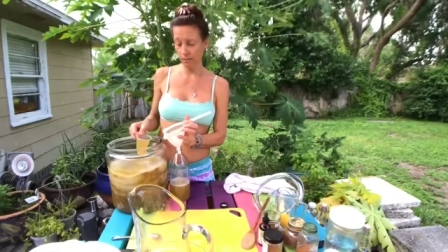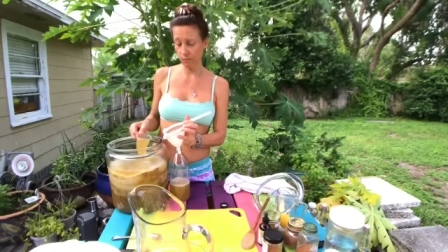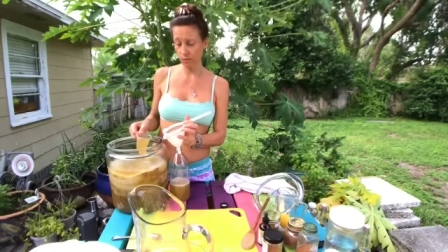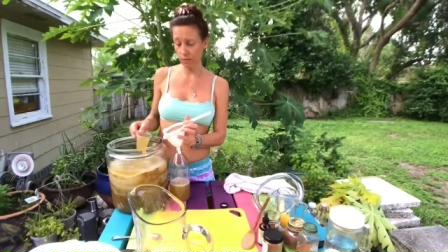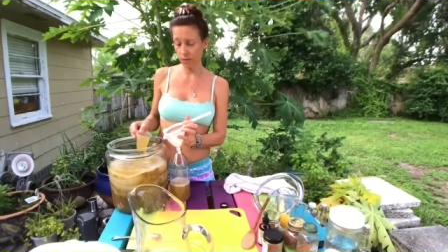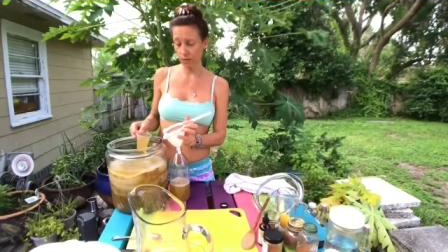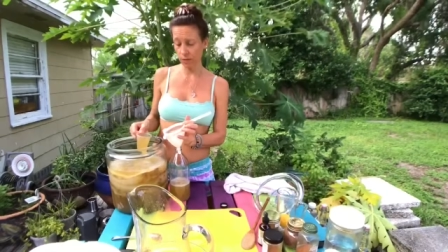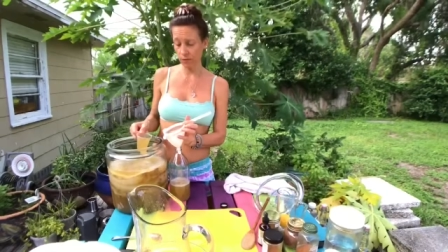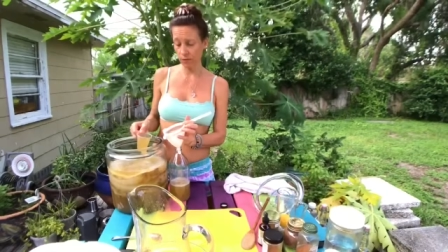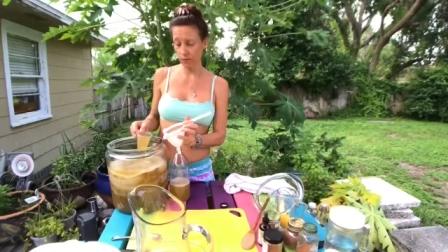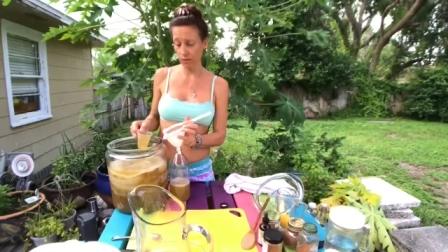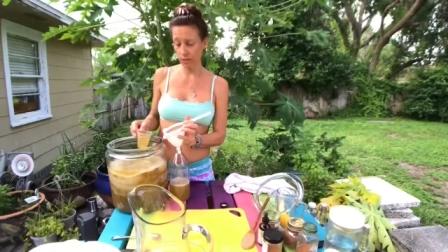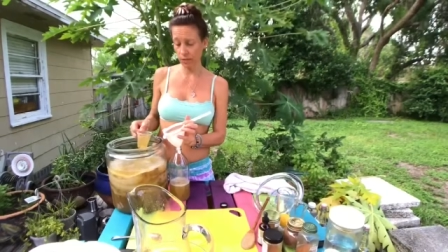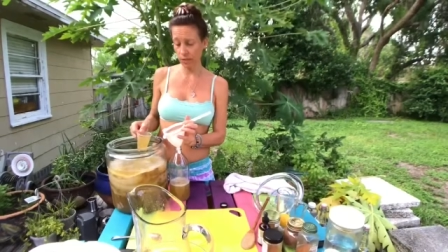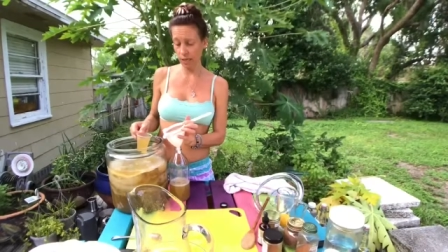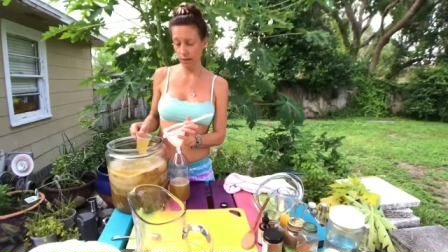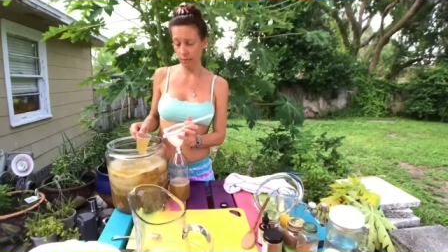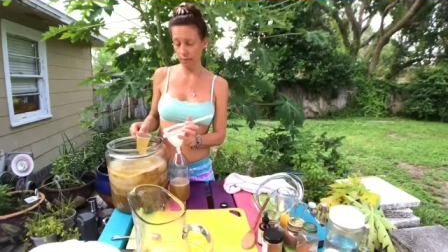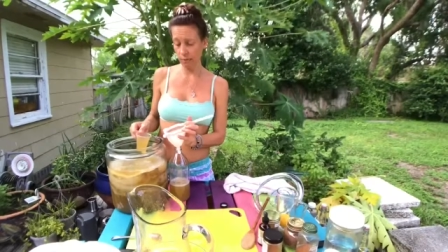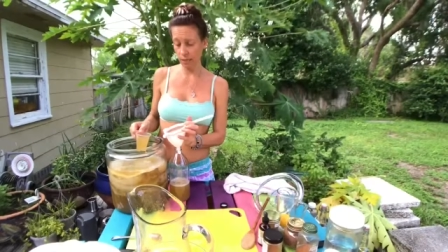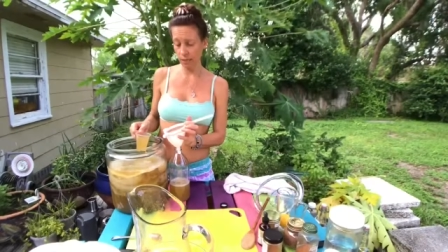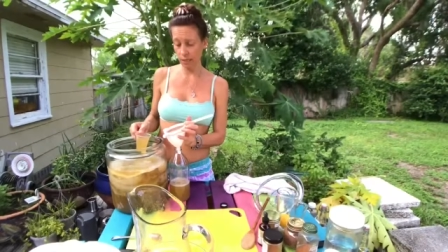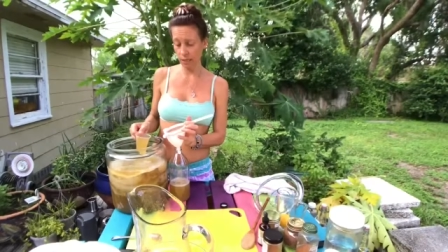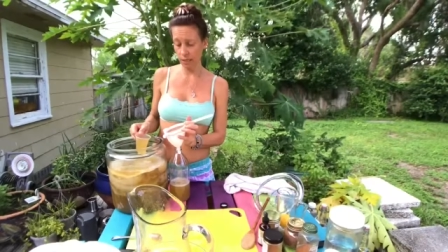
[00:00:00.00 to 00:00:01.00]
the different
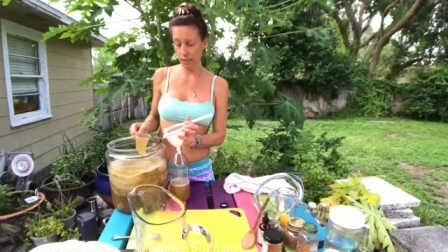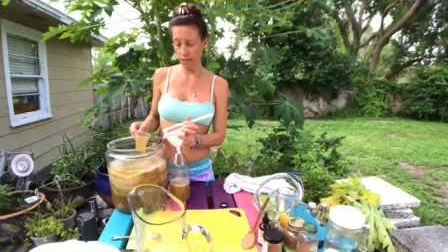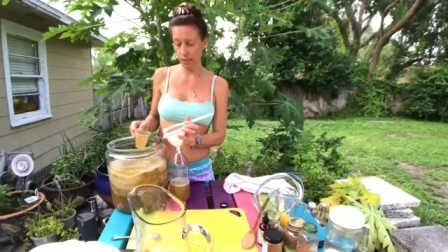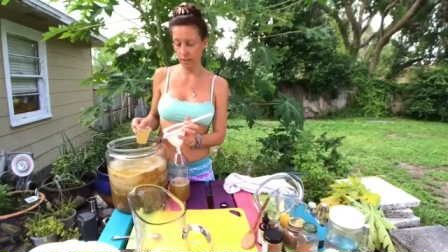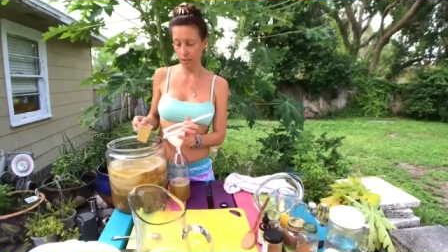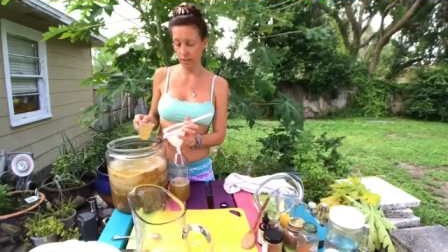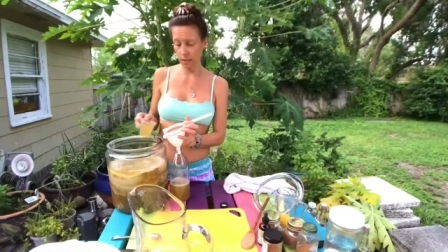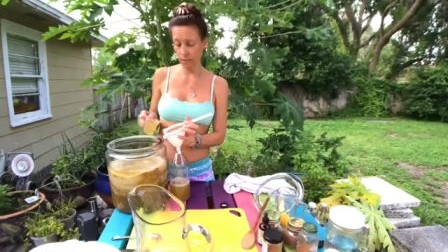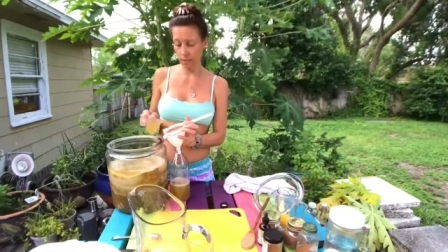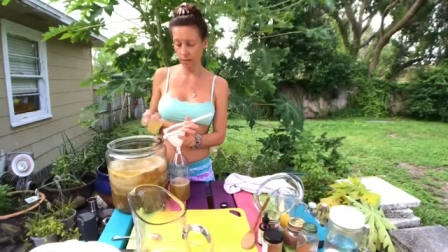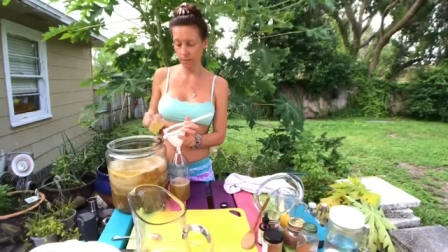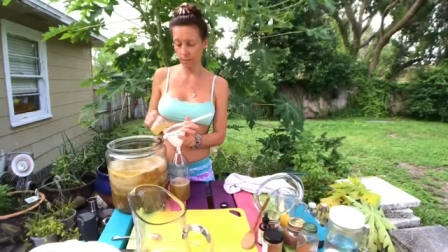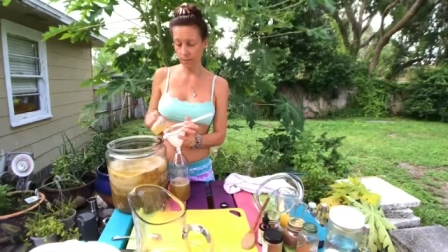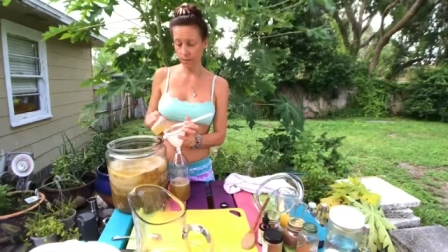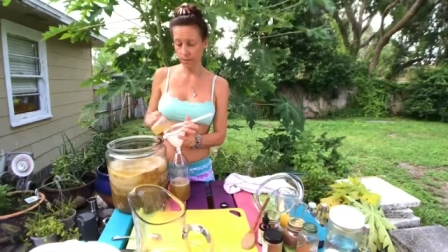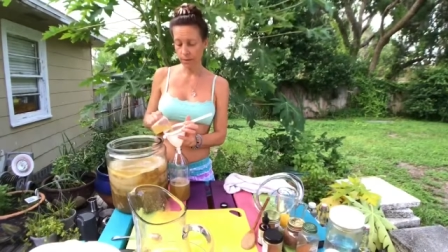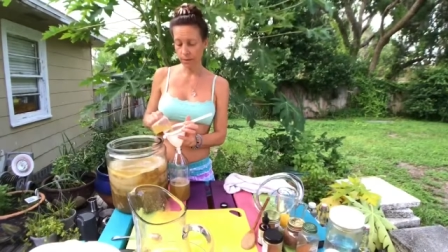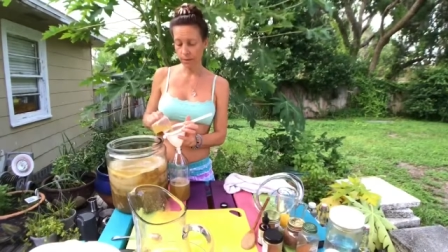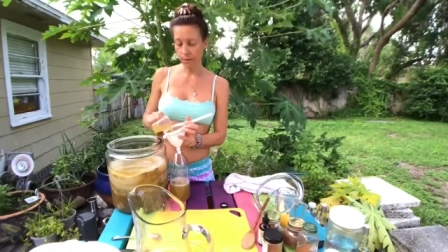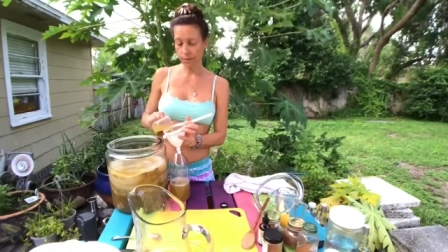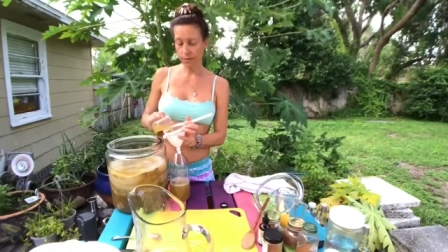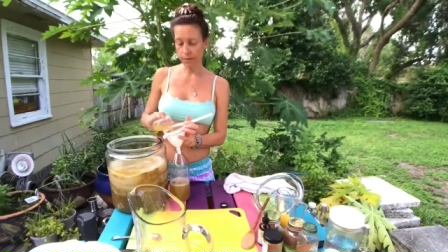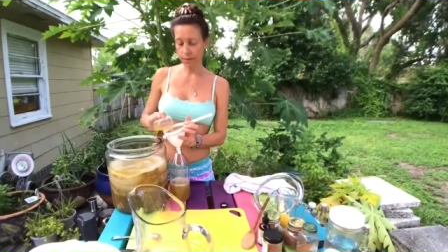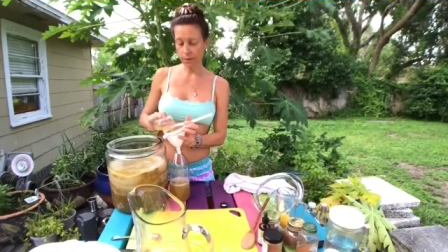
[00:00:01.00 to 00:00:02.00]
types of teas.
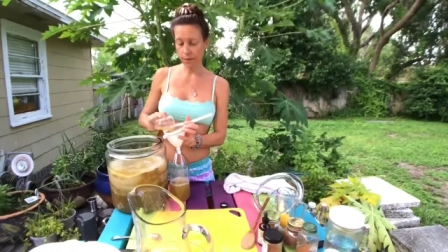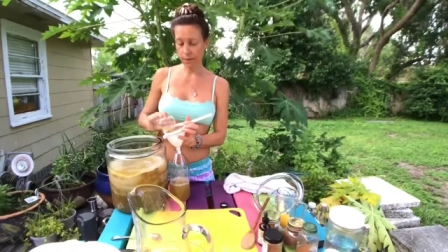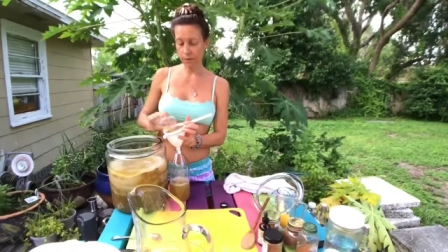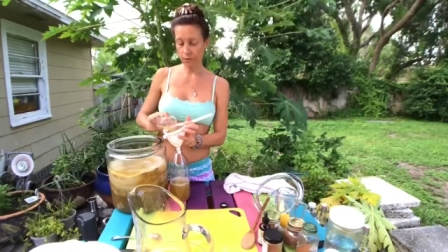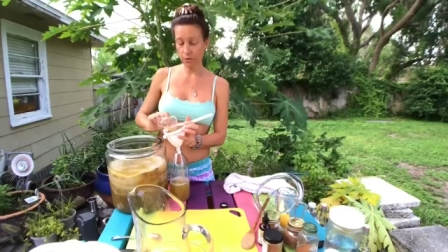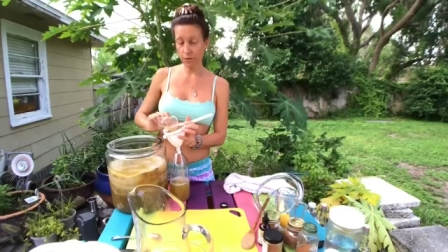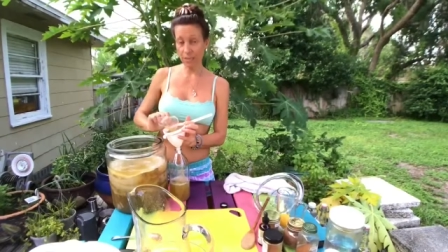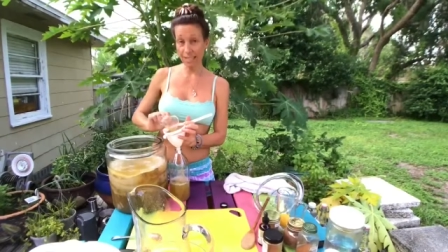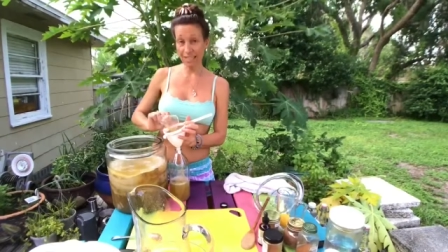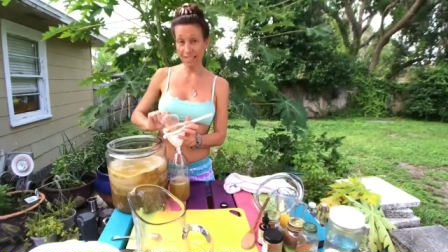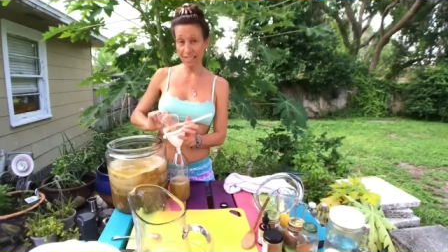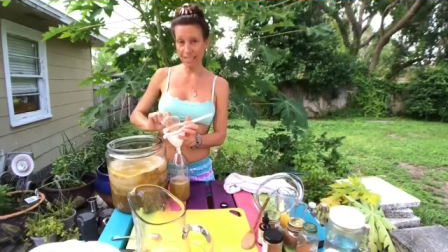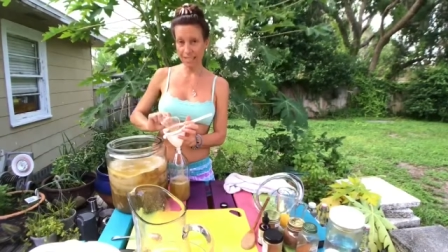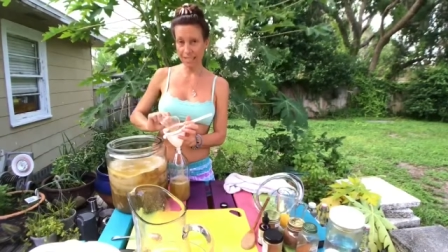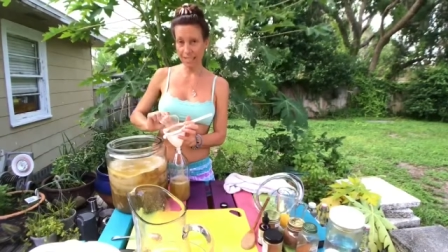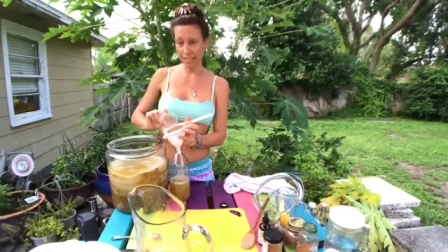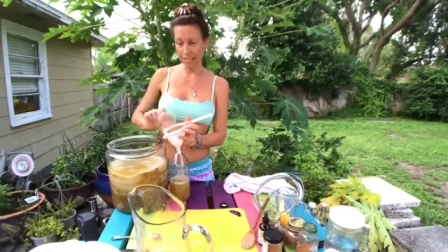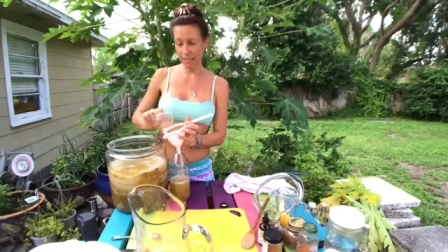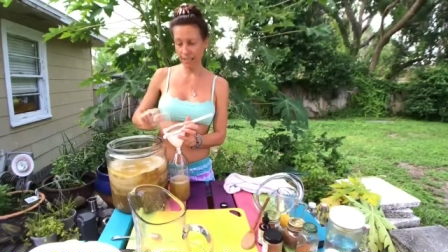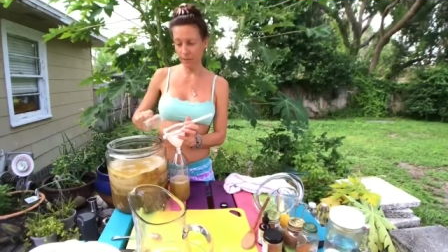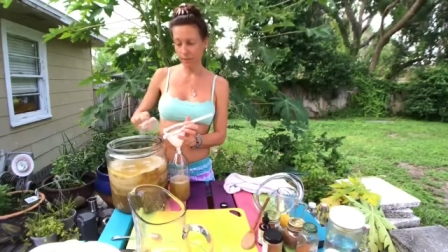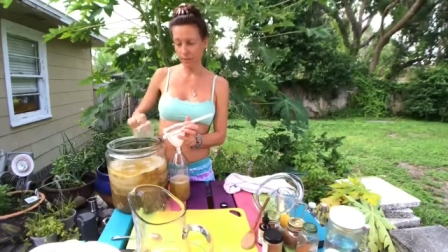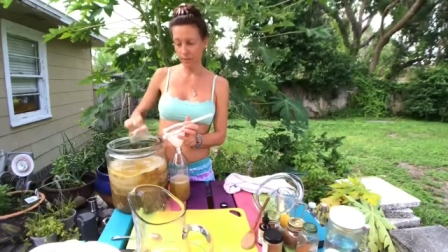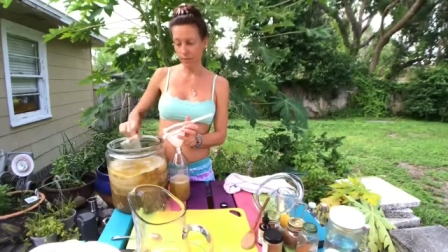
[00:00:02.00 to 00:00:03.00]
The green
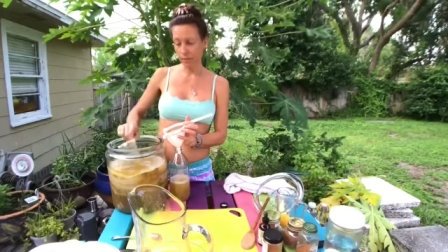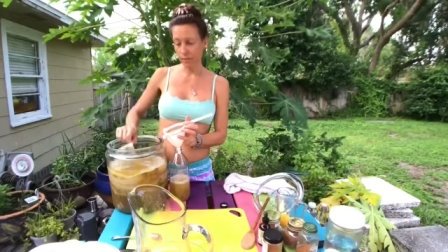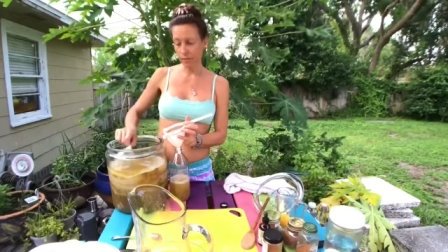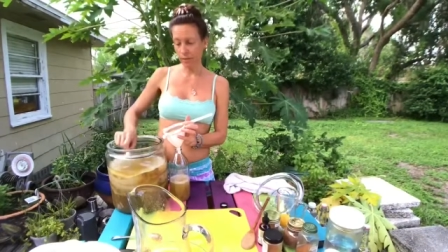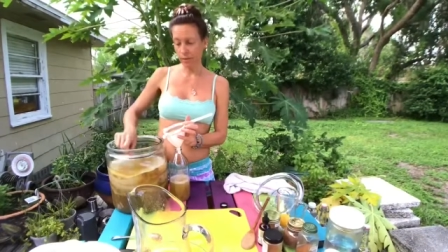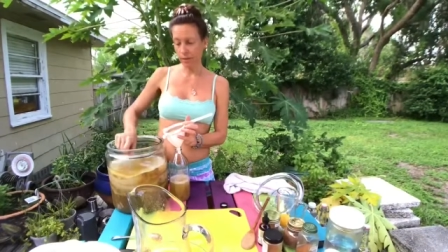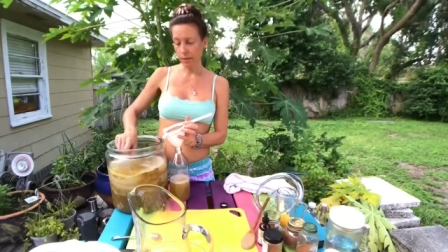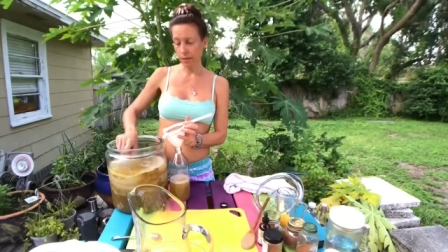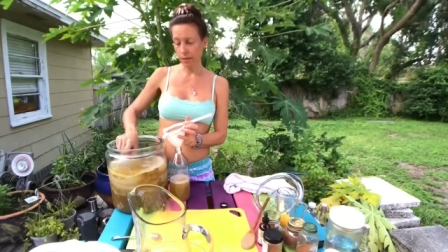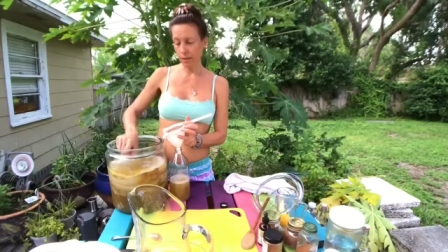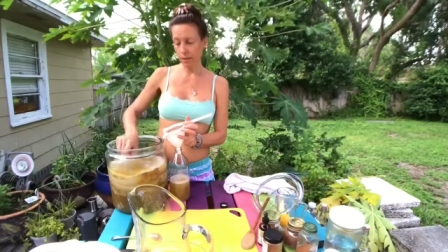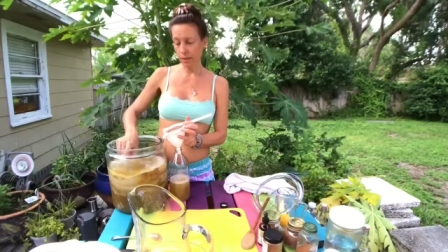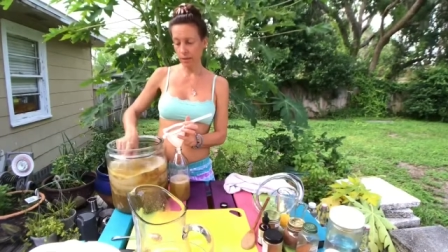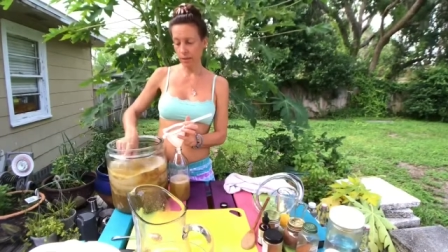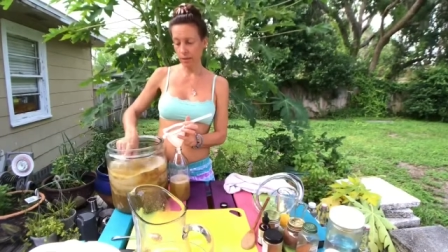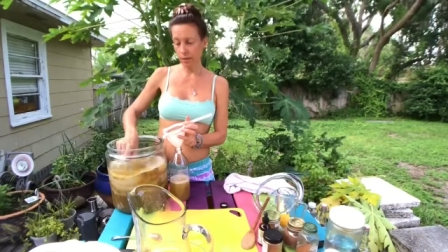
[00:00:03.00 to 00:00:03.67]
tea is a